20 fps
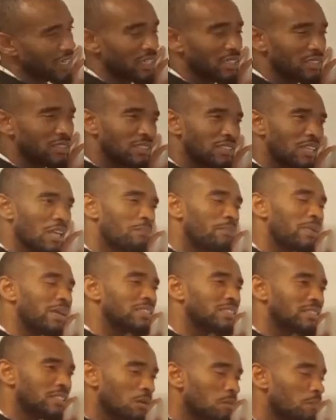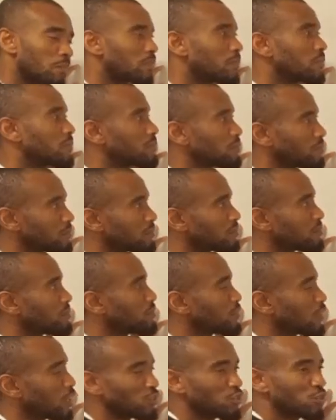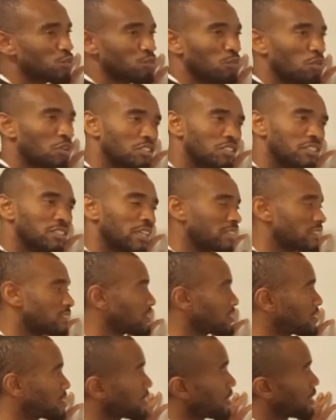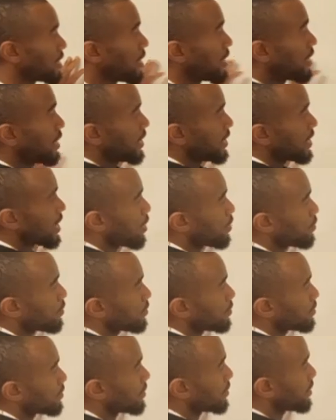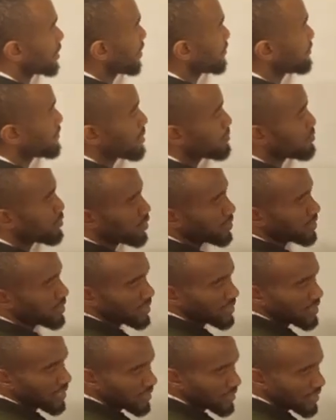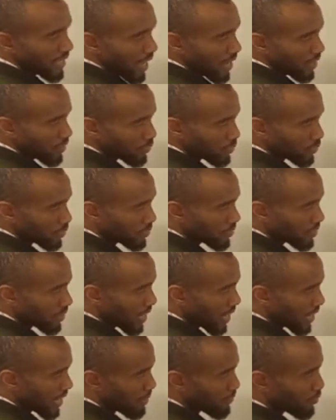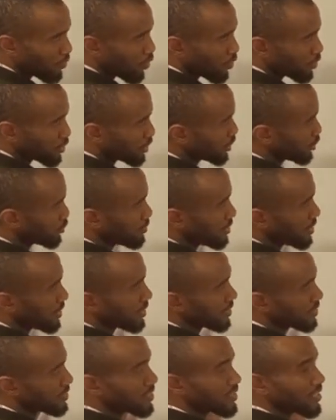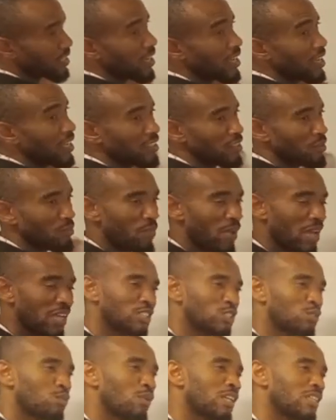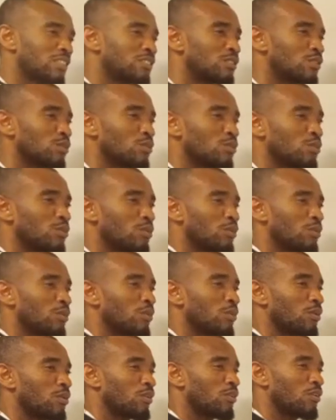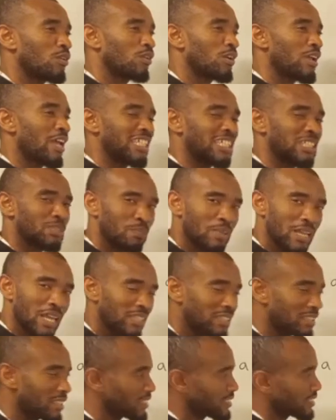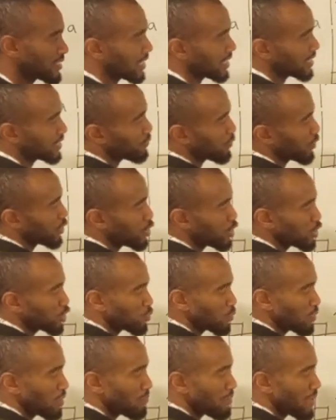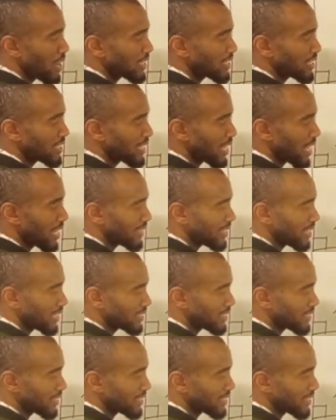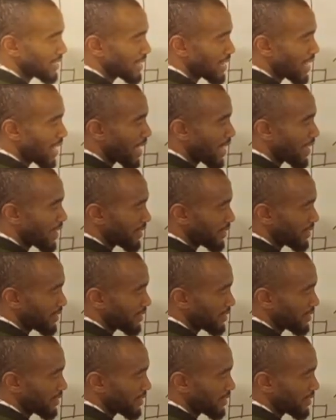it step by step, not to rush things. Now, if I'm using this angle and I'm considering it, the best way to explain this is for you to imagine that this is an eye,